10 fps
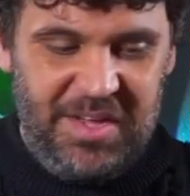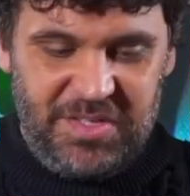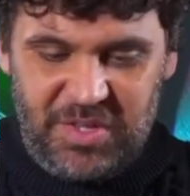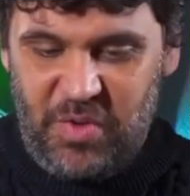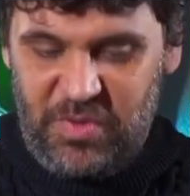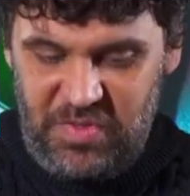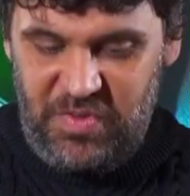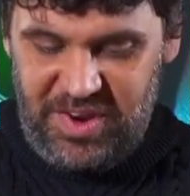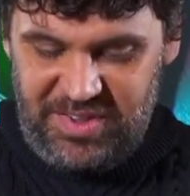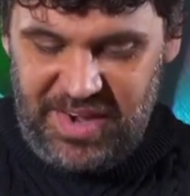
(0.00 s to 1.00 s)
So what
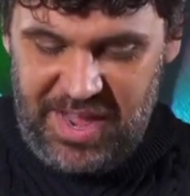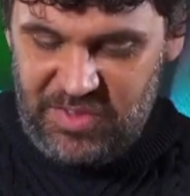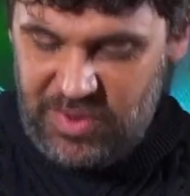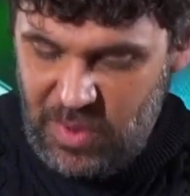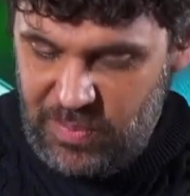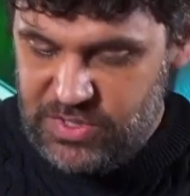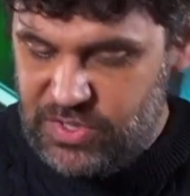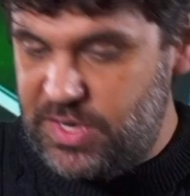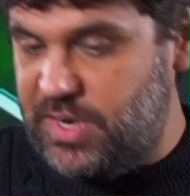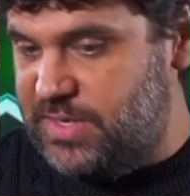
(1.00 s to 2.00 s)
we are trying to accomplish
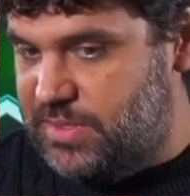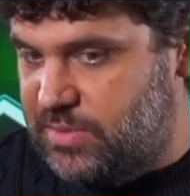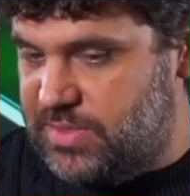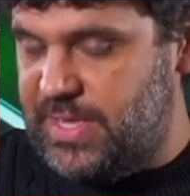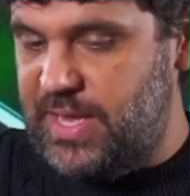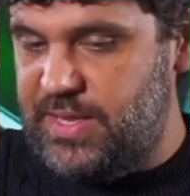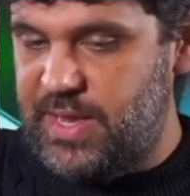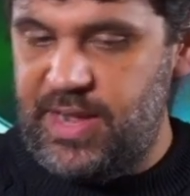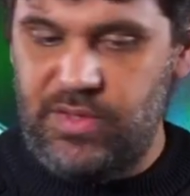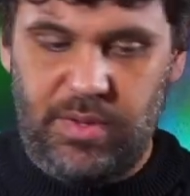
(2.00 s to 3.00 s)
here is to steal the
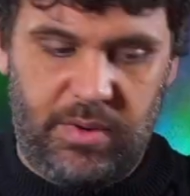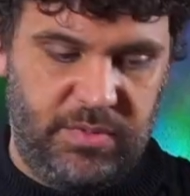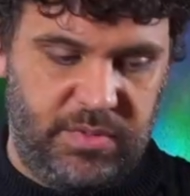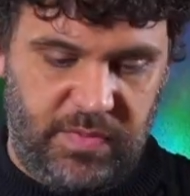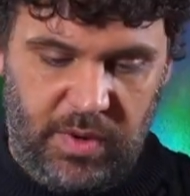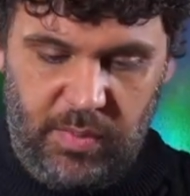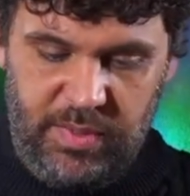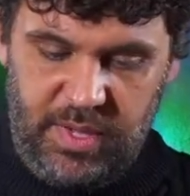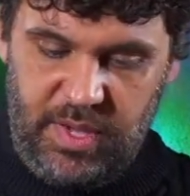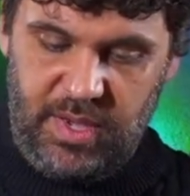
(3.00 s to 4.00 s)
electrons from
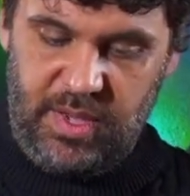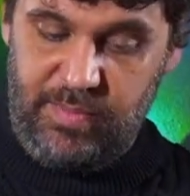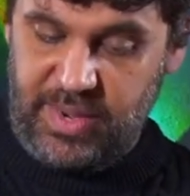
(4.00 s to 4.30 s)
the